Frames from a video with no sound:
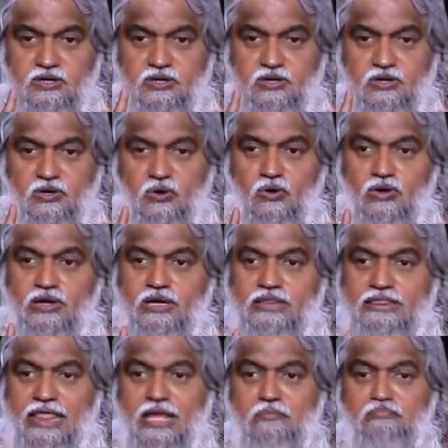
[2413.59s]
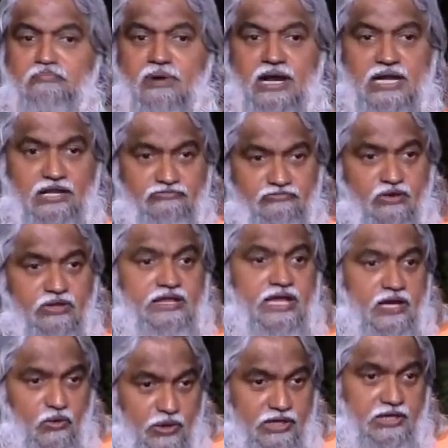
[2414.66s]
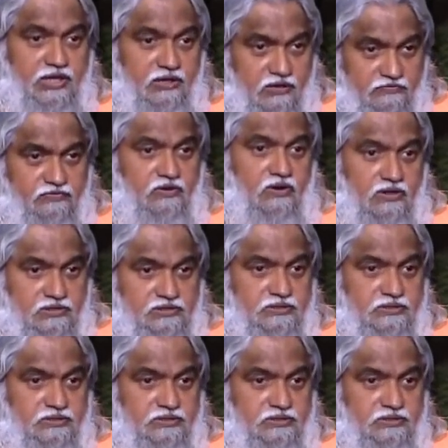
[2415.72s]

Don't take money for the anointing of God.